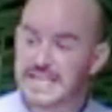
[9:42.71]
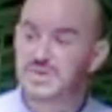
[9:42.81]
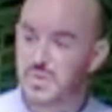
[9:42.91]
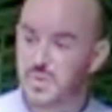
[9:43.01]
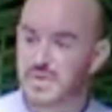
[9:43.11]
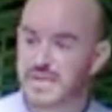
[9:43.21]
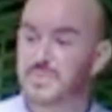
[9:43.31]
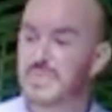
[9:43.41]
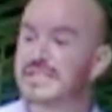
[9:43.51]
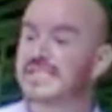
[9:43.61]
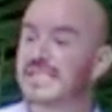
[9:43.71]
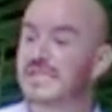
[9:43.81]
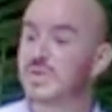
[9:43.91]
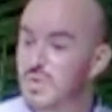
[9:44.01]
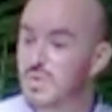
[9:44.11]
story, we see
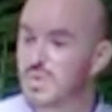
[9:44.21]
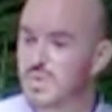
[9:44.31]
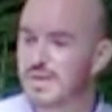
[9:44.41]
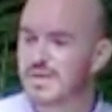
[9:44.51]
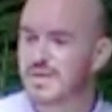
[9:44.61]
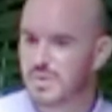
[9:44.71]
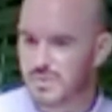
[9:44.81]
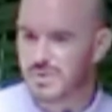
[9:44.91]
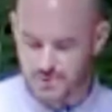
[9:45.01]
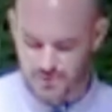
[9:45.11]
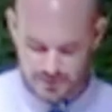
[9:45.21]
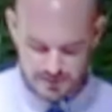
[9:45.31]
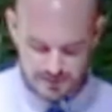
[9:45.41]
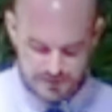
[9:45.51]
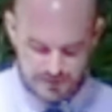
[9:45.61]
two who do.
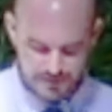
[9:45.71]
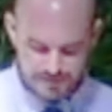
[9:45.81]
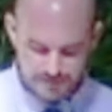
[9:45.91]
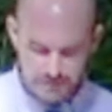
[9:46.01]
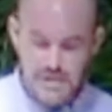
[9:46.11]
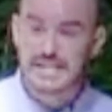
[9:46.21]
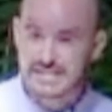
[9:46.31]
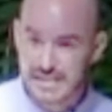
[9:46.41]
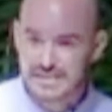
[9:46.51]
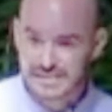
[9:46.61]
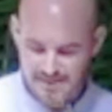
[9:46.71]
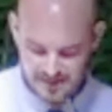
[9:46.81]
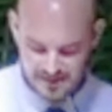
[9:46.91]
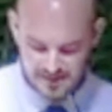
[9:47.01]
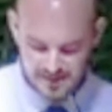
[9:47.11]
Jesus,
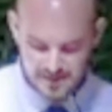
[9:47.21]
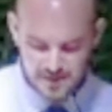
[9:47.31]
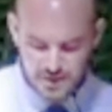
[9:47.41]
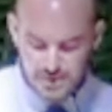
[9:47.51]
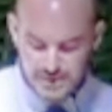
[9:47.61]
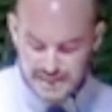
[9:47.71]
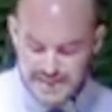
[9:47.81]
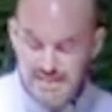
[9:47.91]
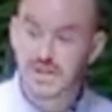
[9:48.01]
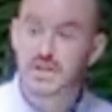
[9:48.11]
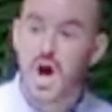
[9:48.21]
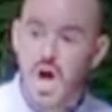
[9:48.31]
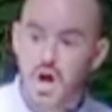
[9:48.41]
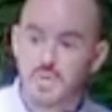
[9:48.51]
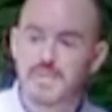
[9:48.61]
who seeks to
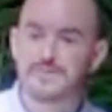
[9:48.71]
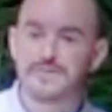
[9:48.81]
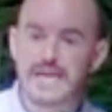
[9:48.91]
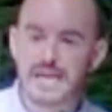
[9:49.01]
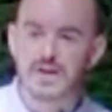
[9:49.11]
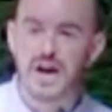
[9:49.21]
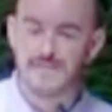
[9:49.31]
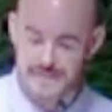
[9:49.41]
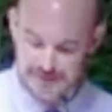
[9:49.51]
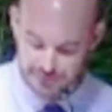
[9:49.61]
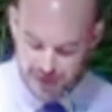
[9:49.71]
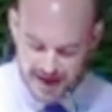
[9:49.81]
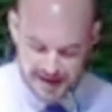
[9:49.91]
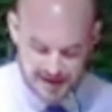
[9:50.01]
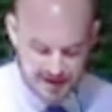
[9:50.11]
calm the fear of his
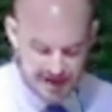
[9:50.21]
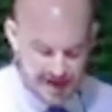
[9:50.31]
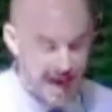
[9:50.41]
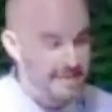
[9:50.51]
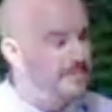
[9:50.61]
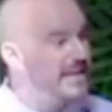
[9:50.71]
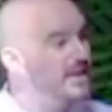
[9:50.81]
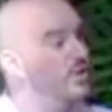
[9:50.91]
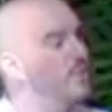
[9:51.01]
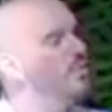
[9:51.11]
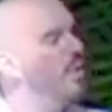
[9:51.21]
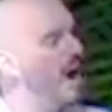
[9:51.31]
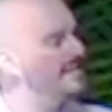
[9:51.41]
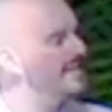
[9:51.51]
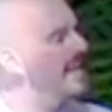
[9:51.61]
friend, and Peter, who
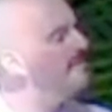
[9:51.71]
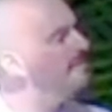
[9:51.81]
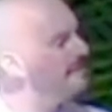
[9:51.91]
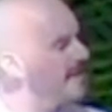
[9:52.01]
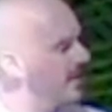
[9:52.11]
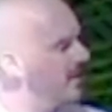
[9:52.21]
wants in fear